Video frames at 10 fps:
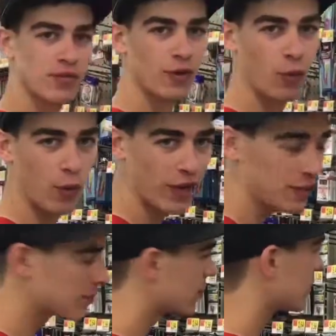for the
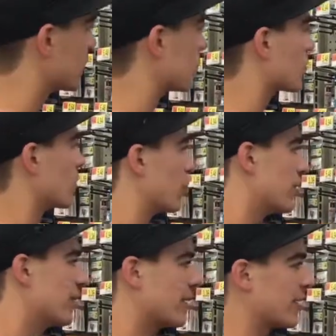weights, we
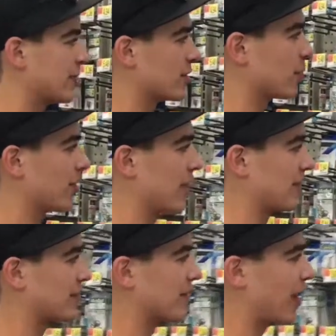need to get something
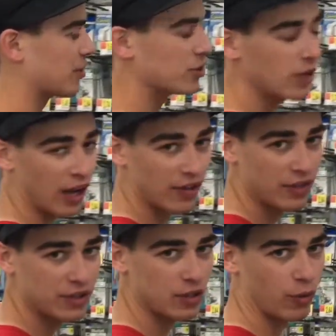that's not too
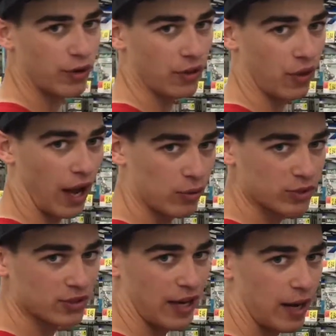heavy to where the line will
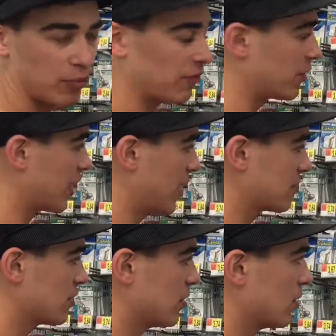snap if you
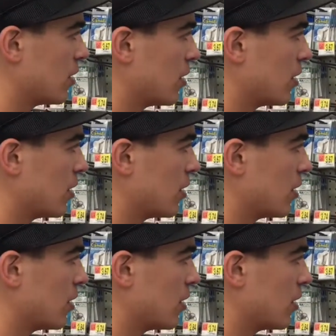cast it,